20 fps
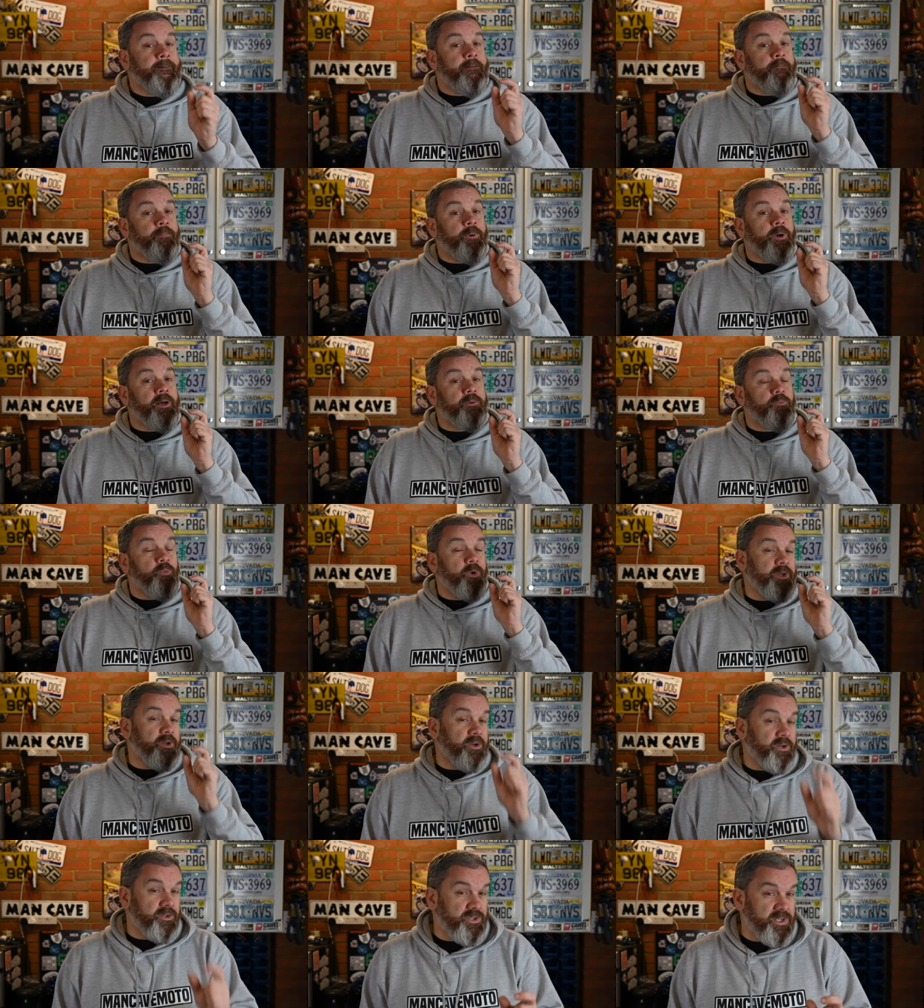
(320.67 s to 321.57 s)
but when
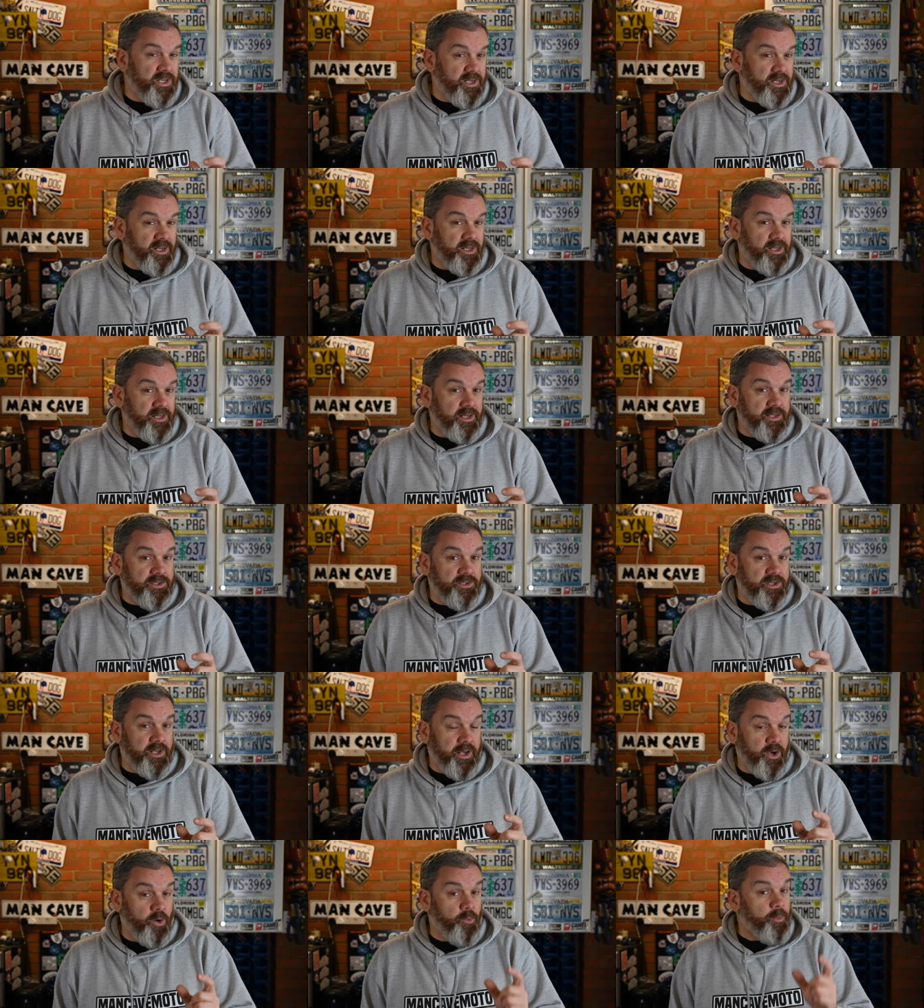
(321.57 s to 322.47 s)
you consider this
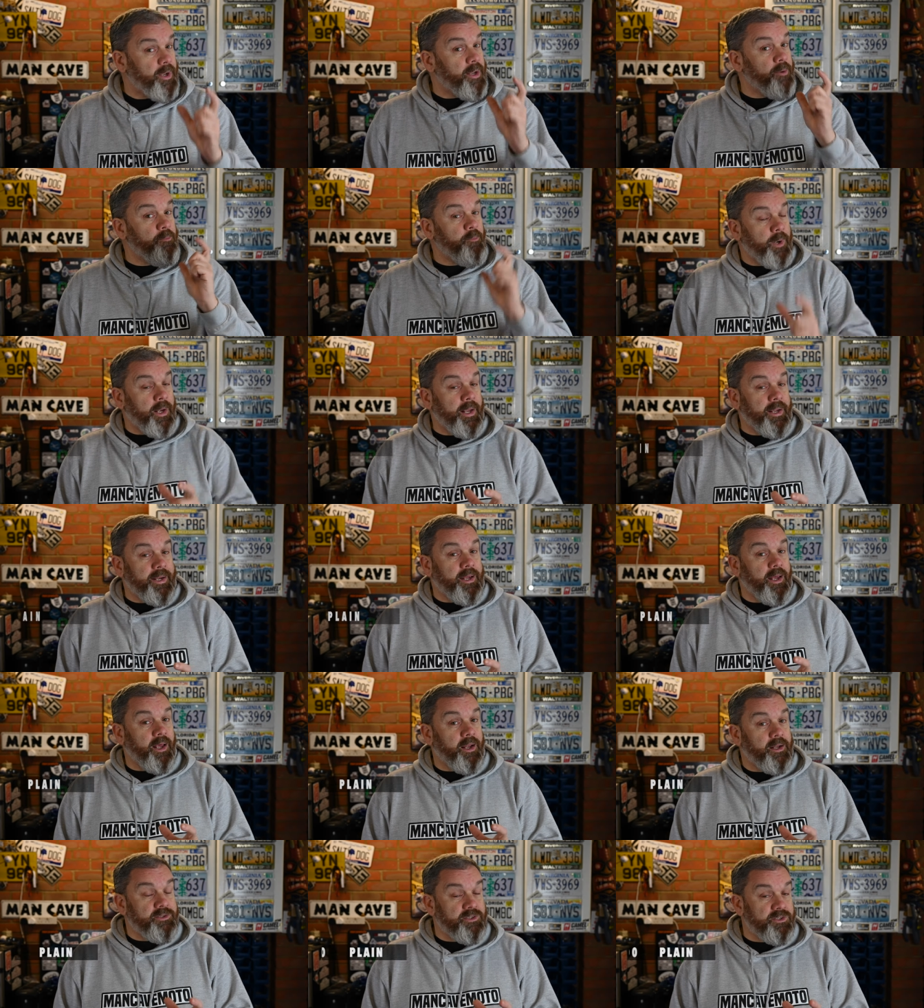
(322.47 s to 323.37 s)
helmet in plain
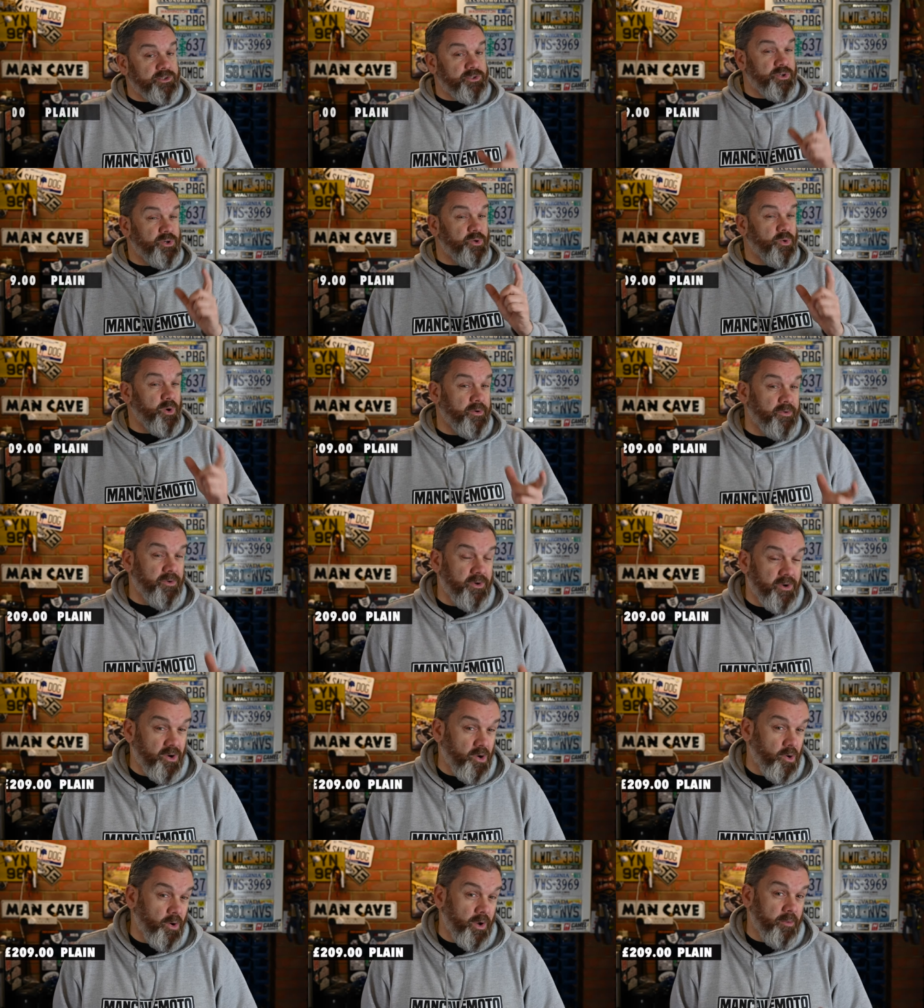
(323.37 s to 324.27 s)
colours is
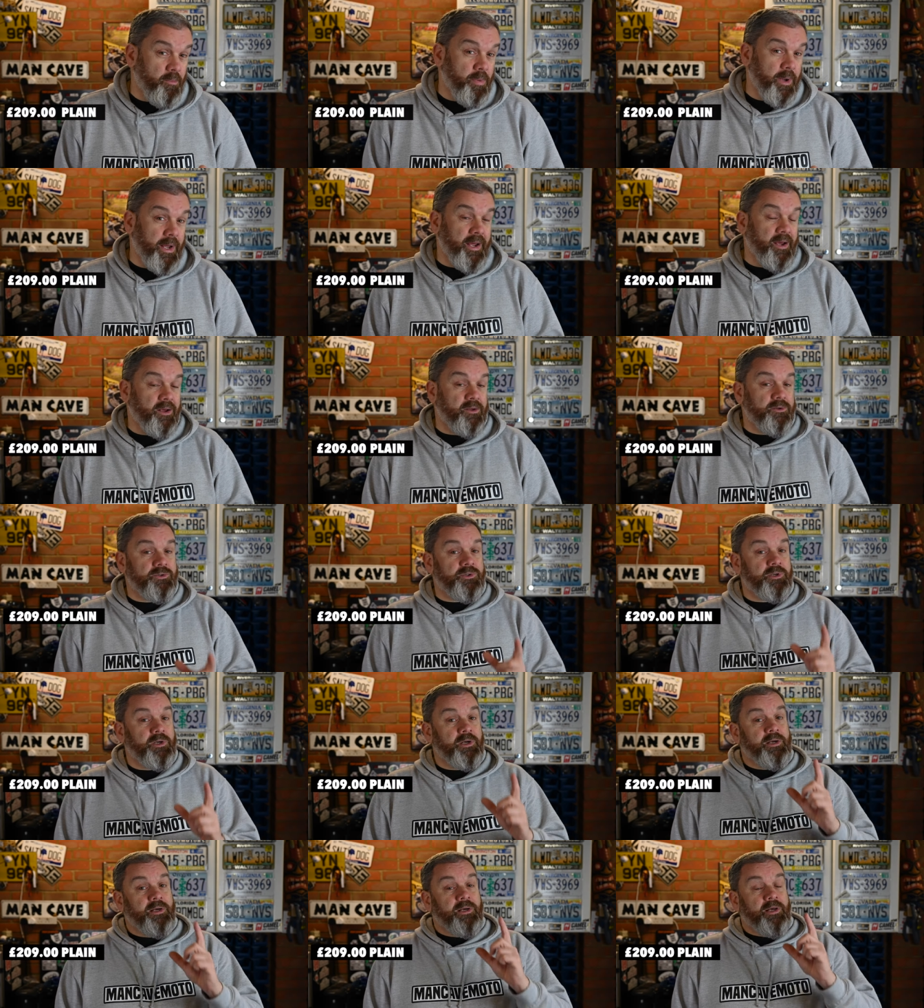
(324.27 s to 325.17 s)
£209
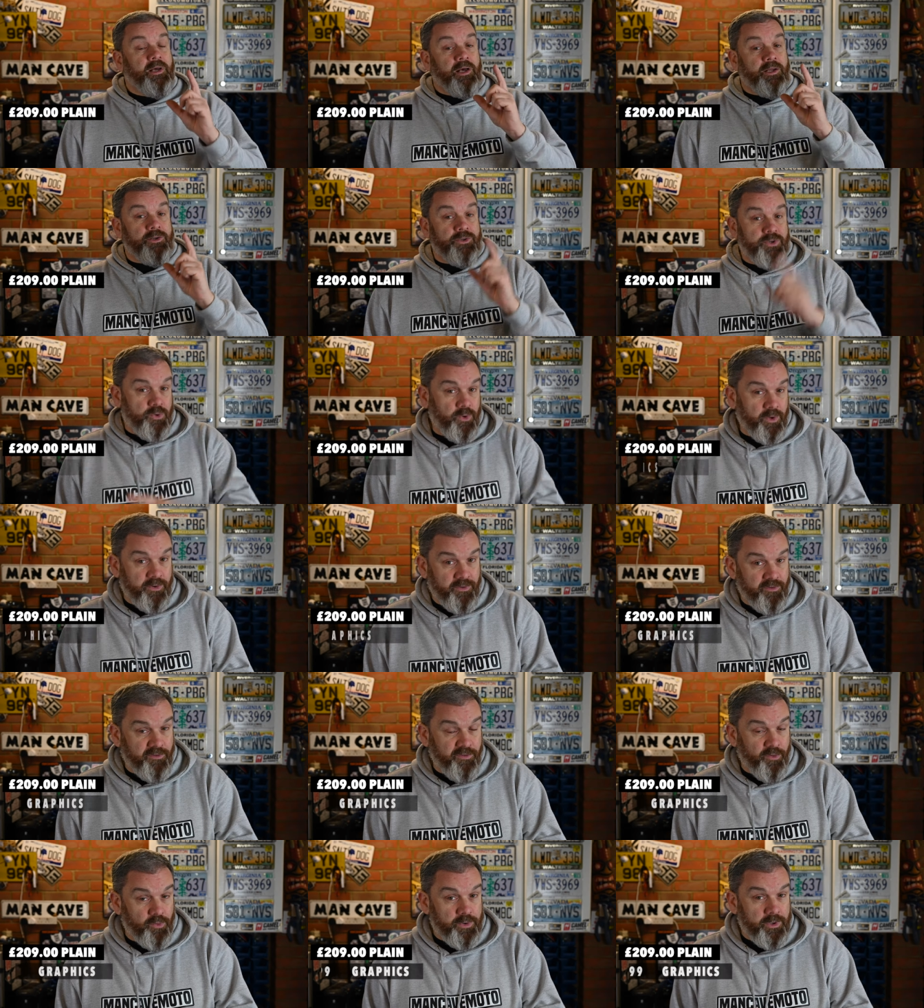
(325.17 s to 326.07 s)
and £249